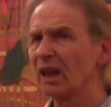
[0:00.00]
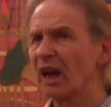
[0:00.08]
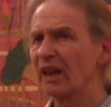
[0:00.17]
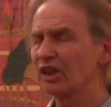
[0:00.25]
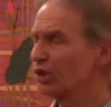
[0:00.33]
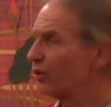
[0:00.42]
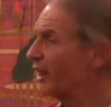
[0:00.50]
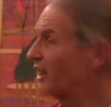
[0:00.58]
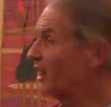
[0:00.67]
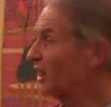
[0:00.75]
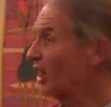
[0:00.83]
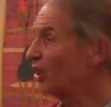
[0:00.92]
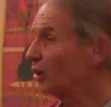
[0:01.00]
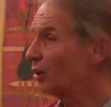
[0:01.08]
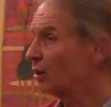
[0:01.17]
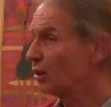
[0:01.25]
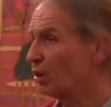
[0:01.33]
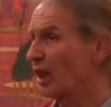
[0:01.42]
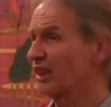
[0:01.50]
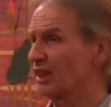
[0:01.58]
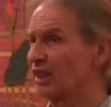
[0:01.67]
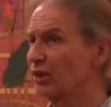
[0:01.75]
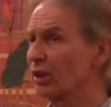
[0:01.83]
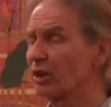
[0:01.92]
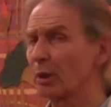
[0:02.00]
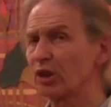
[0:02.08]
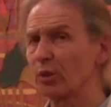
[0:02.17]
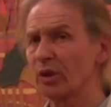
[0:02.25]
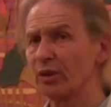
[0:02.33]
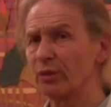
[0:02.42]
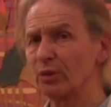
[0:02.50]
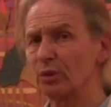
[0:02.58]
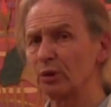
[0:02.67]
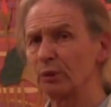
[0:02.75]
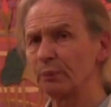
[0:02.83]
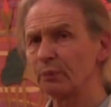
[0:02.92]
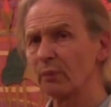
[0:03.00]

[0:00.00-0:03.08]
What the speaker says: had a sort of existential crisis when I was about 24.